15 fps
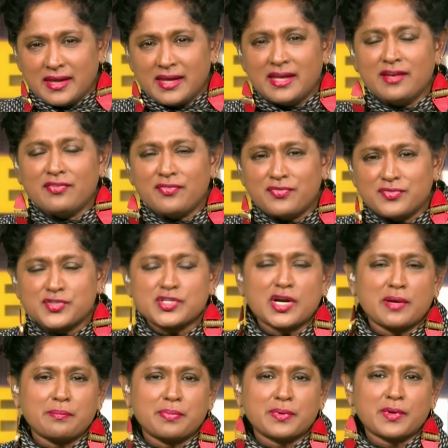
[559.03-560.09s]
If
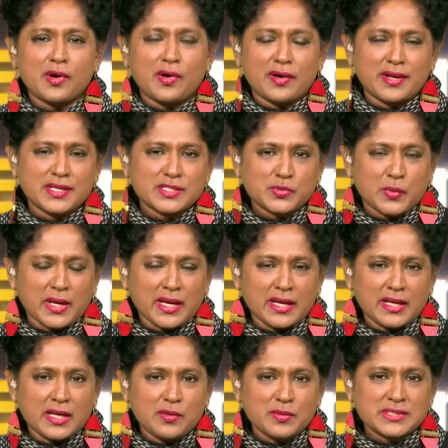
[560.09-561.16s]
Trump got his way
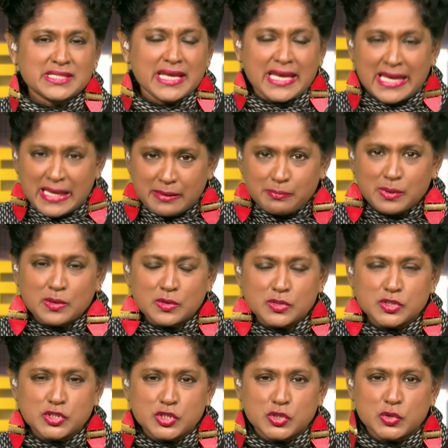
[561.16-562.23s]
and he was
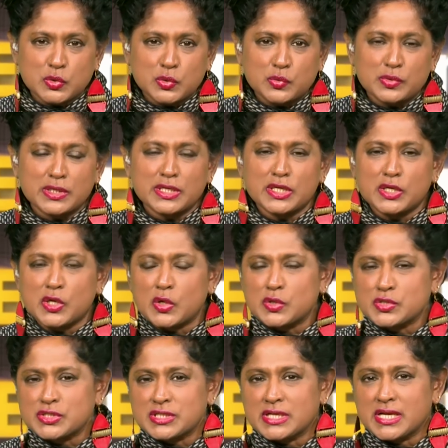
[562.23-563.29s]
able to
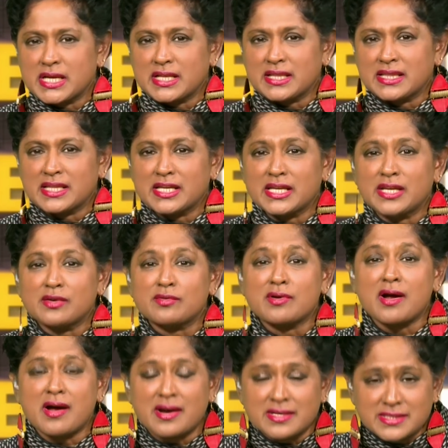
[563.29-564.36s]
renegotiate the
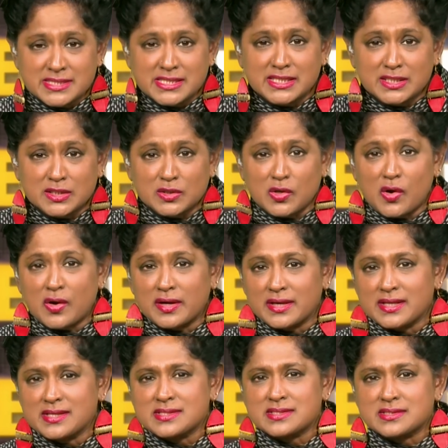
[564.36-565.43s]
Iran deal on
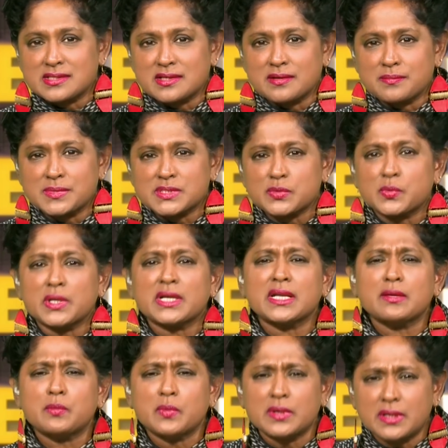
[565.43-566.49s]
his terms, what
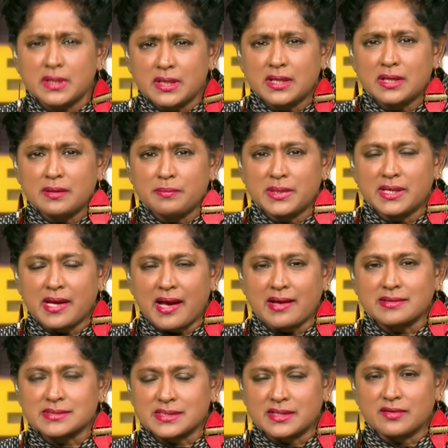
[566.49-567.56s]
would he be
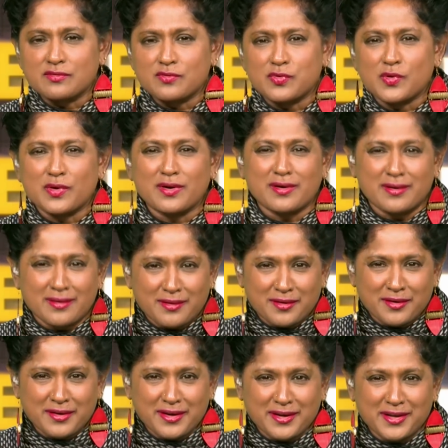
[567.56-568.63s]
asking for
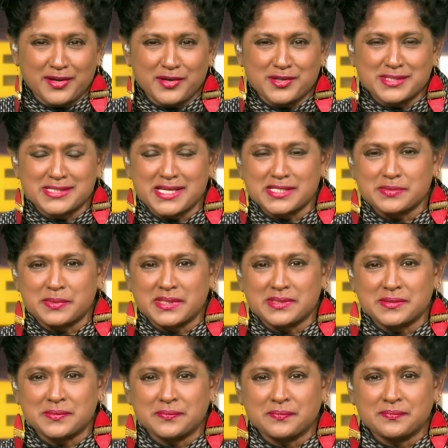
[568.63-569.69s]
in your assessment?